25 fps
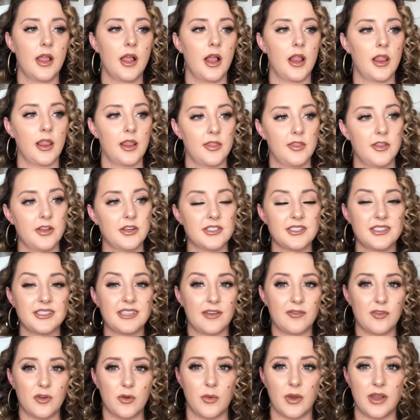there's
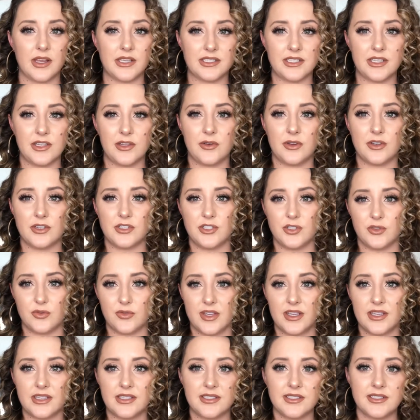several ways that you can do
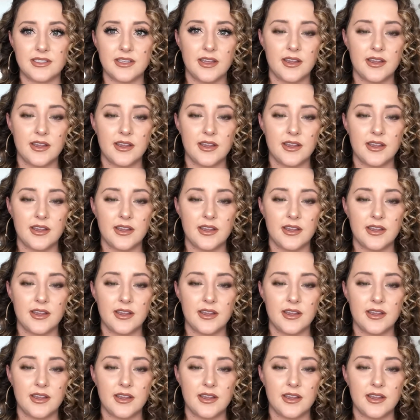this.